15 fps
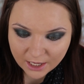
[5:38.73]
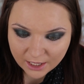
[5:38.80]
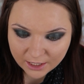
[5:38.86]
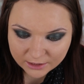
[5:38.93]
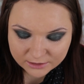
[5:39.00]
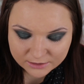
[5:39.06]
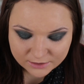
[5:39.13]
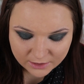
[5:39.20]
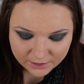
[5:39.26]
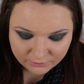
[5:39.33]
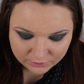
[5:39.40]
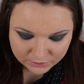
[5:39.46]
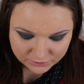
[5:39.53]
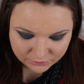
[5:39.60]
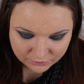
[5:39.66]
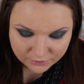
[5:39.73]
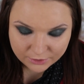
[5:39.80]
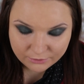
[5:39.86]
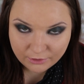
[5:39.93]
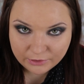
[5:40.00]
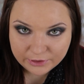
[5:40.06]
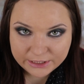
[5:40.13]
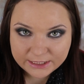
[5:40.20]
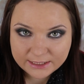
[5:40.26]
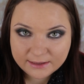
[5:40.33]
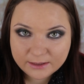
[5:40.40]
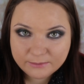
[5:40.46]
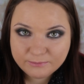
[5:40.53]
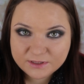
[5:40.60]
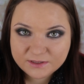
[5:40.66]
Uh, so I want to throw in the
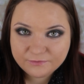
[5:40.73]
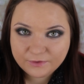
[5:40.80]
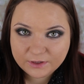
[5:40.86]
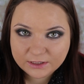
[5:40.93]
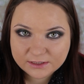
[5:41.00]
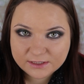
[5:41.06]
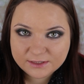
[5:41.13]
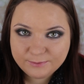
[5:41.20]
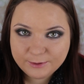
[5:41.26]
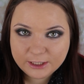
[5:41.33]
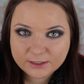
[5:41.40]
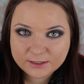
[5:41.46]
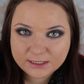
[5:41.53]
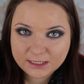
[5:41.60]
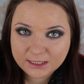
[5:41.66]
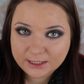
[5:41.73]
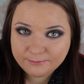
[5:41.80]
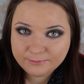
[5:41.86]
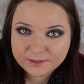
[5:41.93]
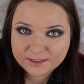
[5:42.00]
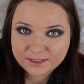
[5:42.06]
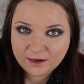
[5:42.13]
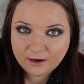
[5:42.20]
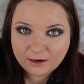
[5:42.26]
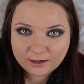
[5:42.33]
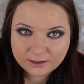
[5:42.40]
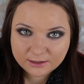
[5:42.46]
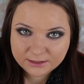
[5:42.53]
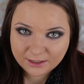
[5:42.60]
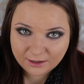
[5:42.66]
lips first because lips
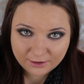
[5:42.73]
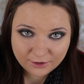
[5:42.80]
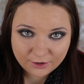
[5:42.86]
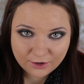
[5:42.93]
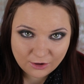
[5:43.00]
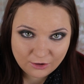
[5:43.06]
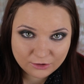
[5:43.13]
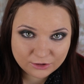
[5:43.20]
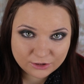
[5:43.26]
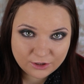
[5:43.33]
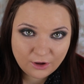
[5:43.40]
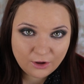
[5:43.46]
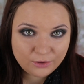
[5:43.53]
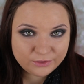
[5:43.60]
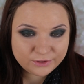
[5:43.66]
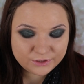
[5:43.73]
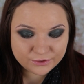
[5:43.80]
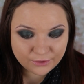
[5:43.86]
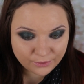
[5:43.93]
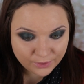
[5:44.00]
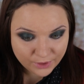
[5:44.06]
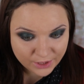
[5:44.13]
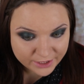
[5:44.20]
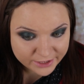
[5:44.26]
are dark color also.